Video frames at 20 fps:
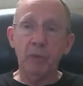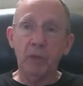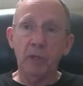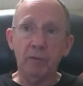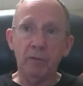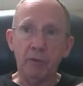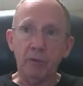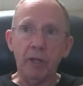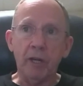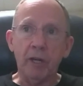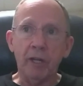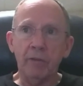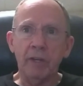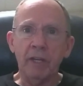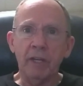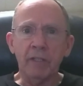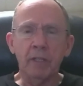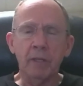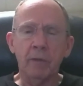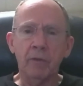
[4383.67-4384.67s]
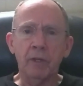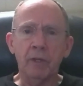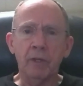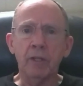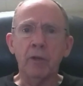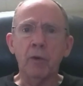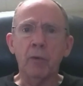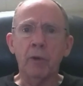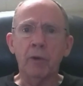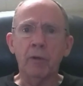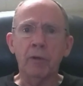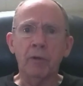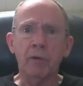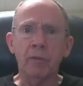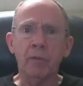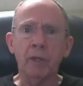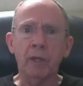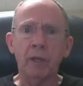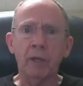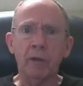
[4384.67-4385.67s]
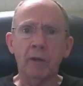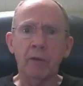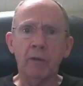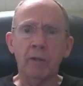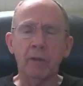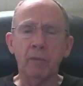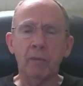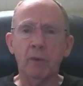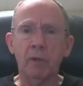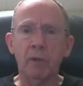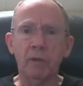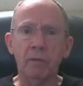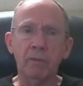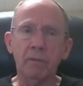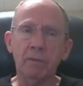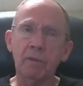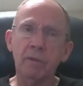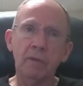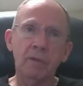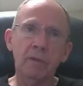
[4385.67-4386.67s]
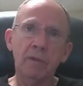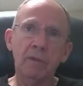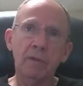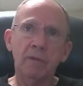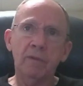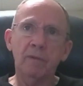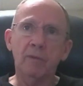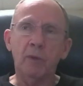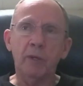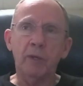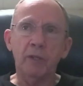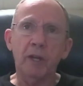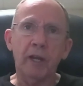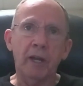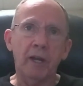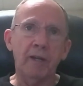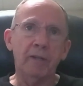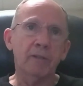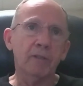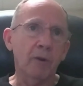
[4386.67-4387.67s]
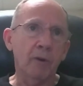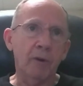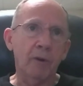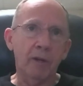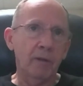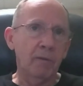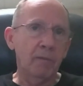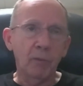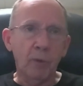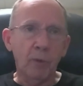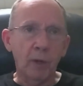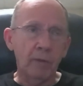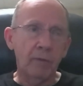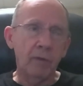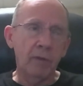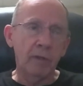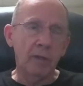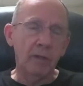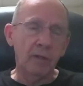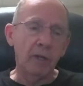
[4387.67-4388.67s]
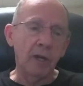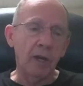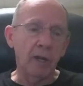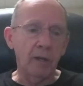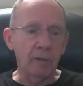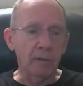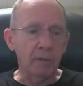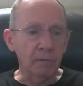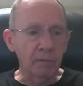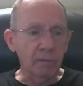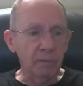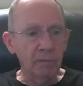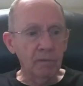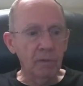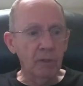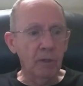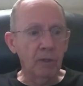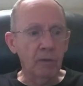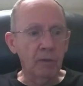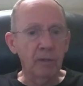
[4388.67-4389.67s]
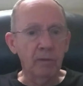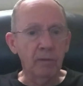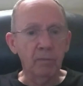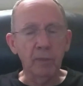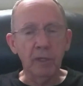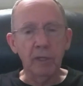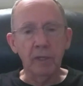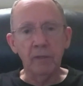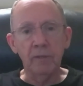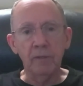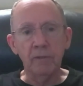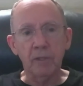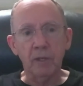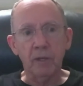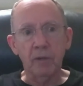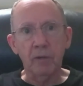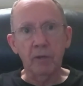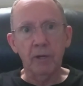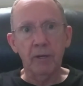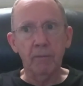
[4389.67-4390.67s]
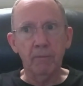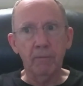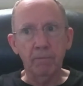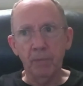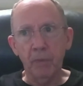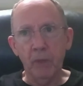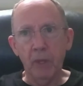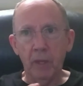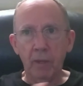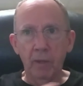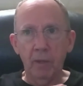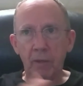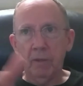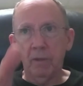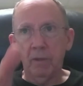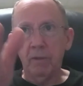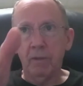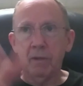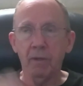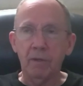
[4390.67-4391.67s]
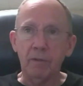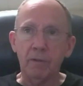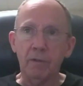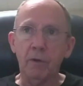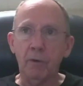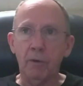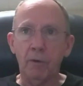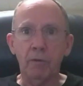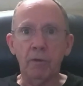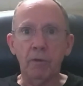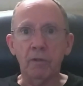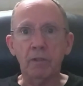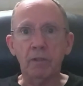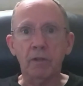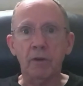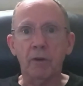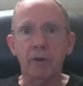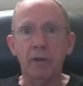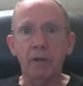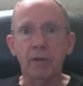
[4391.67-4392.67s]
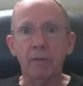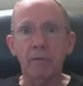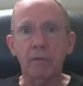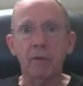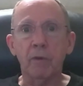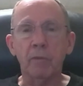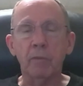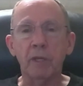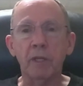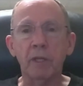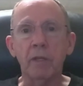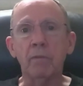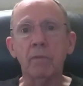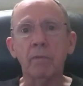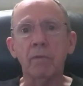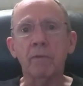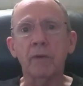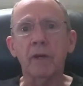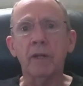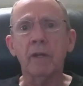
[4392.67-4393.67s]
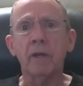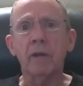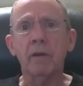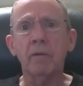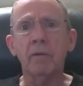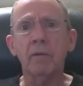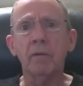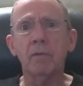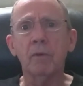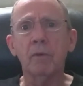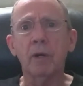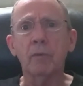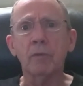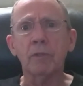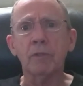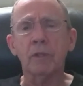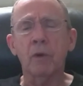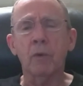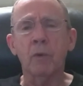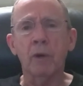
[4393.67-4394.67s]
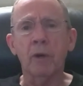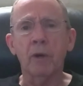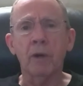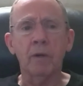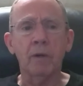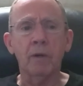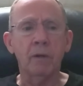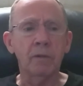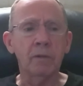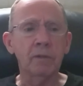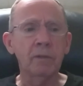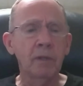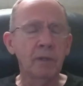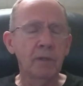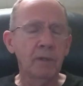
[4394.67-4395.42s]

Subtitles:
there's a lot of activity going on there. And then one guy started waving and yelling, at me. So when I turned and started over to meet him to find out what was going on,